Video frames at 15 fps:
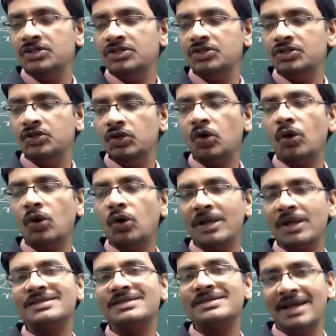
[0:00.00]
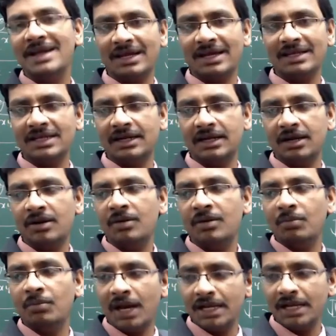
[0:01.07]
0 plus delta z
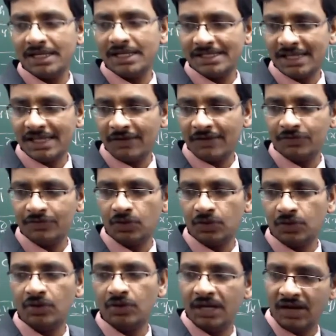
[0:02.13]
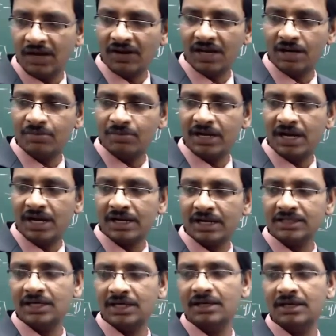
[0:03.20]
minus f of 0 divided by
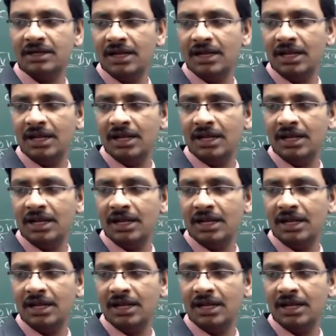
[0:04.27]
delta z.